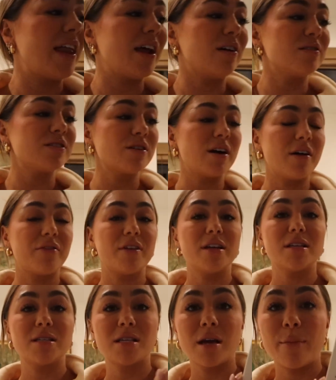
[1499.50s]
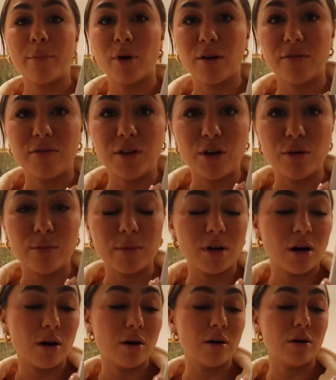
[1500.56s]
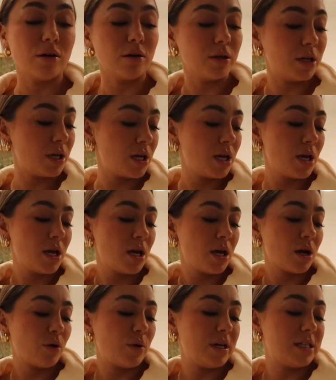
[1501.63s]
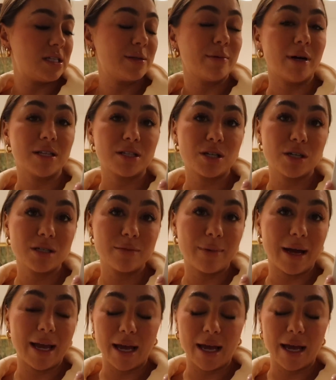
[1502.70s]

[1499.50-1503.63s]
then I also got this perfume called Queens and Monsters by